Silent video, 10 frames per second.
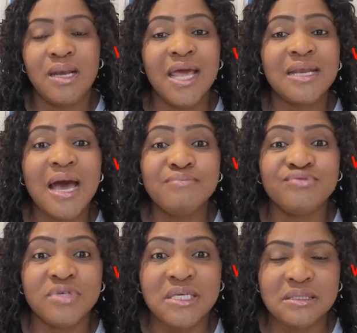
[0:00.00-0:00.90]
Let
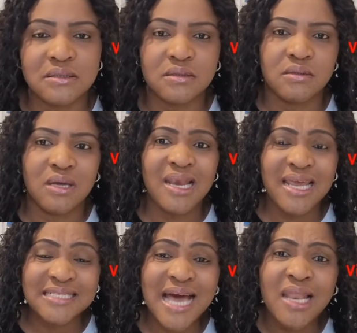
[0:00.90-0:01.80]
her breathe.
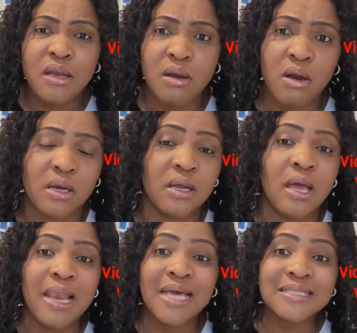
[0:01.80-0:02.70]
Let her learn.
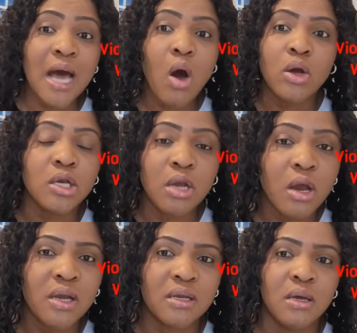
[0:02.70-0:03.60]
Let her
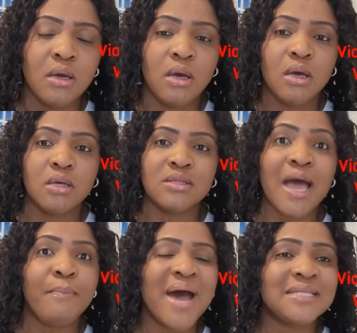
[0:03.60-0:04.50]
unlearn.
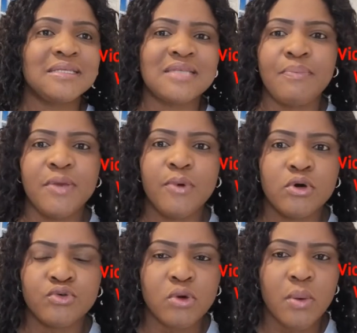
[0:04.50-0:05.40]
The patterns that
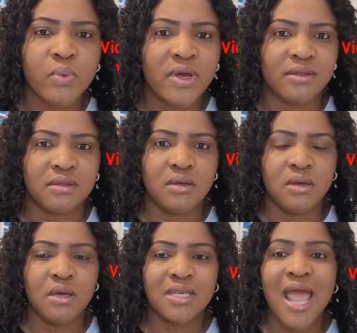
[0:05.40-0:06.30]
people grew up with,
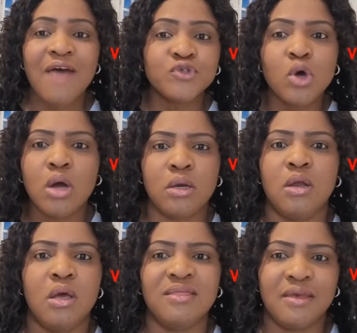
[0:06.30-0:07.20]
they have to
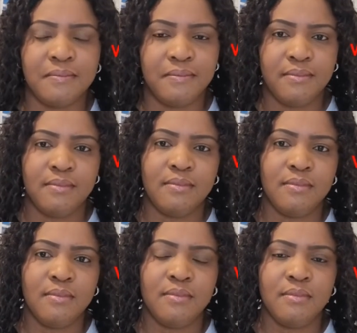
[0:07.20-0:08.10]
unlearn them.
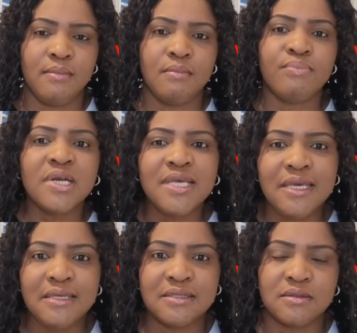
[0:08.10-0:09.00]

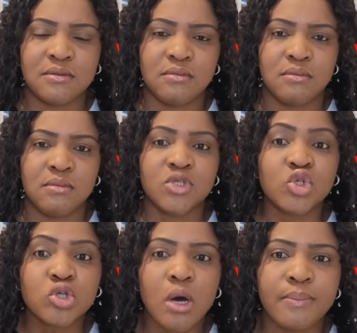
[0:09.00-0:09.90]
Please,
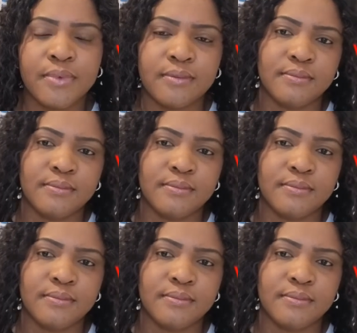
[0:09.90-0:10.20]
stop.